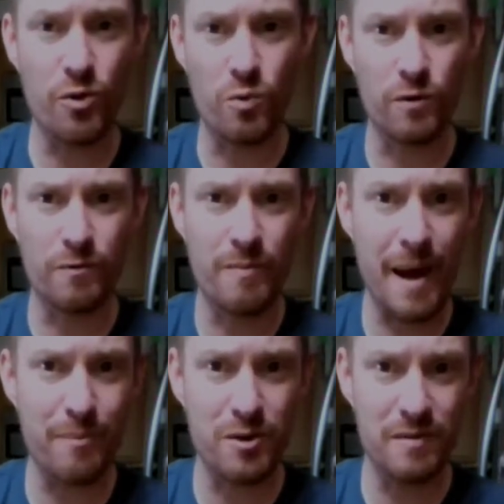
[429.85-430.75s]
world from
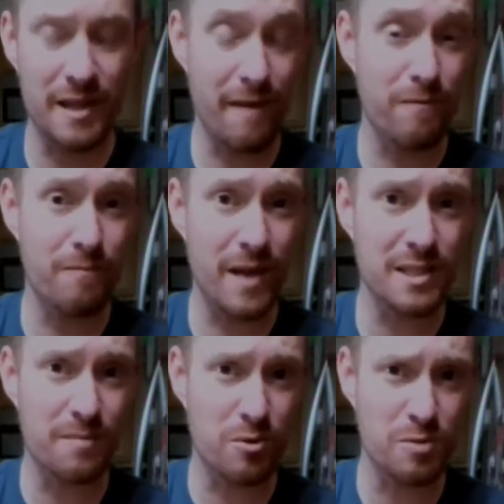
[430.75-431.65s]
that's
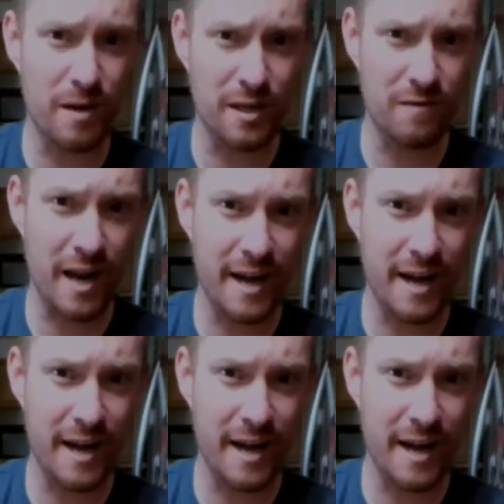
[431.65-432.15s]
the perspective that